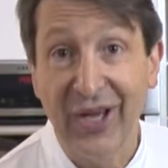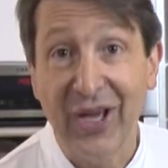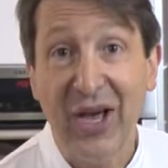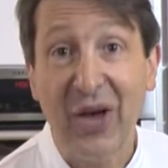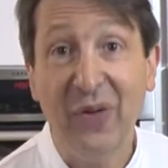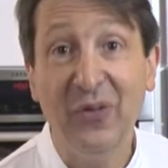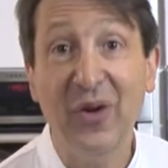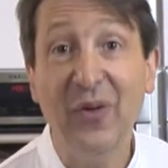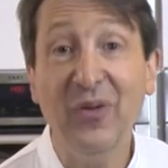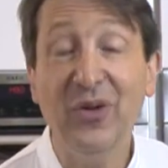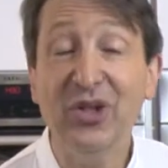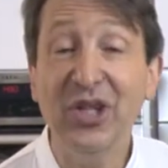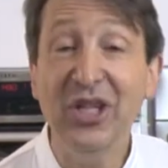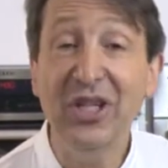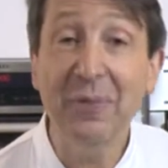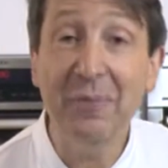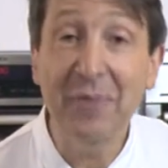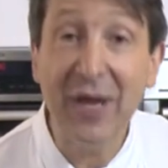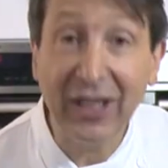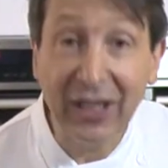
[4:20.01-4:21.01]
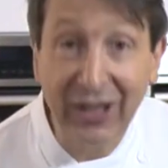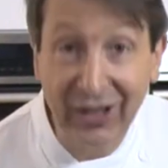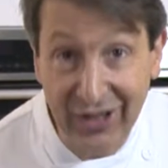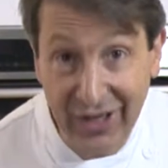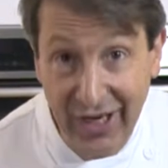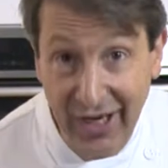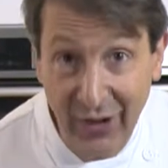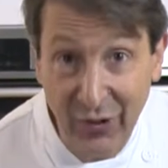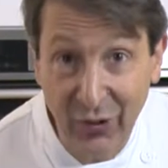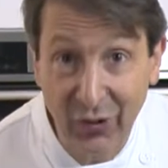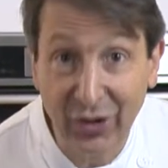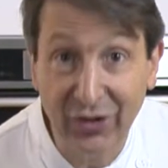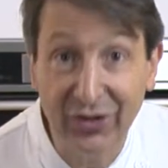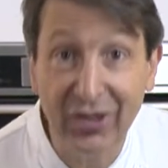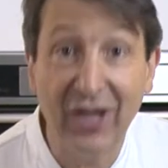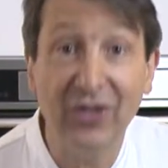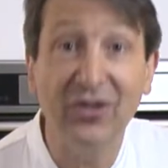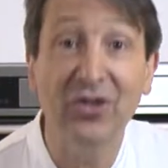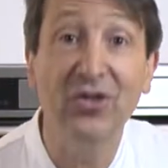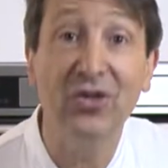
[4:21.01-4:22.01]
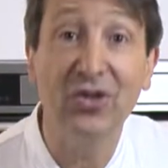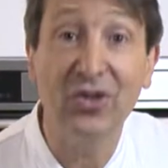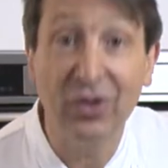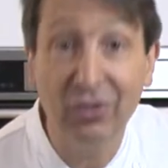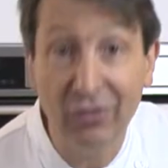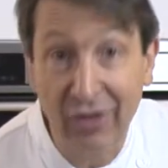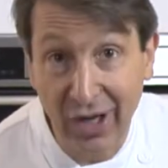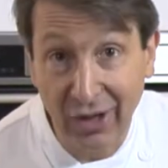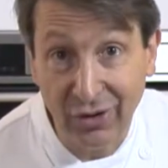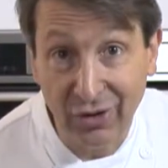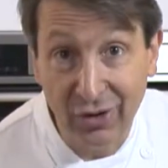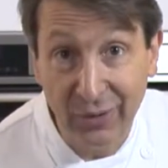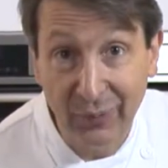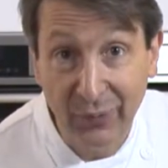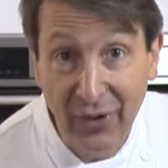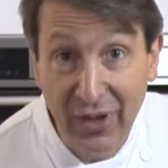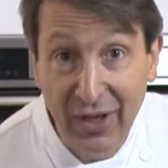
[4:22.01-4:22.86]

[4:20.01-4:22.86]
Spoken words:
Have you ever seen a metal yet that doesn't scratch?